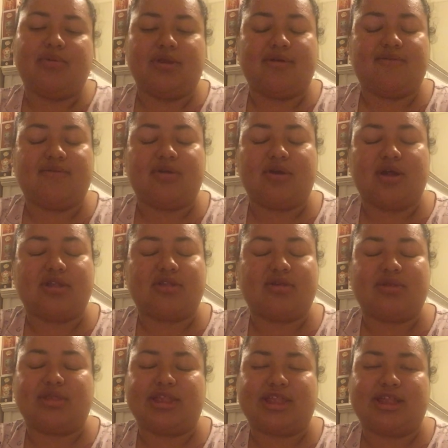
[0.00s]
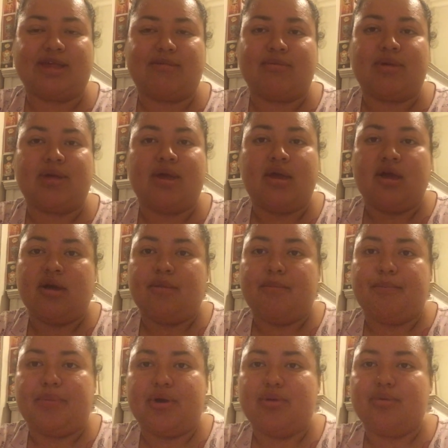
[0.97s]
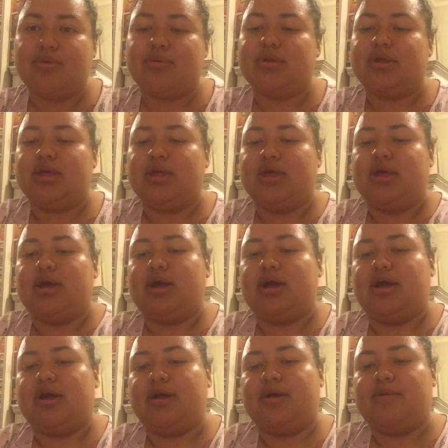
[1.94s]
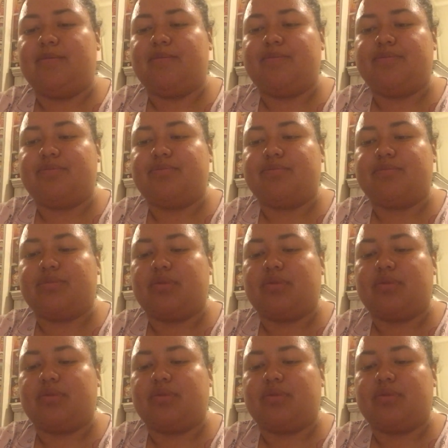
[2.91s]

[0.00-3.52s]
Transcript: but if you guys are in the same boat, um,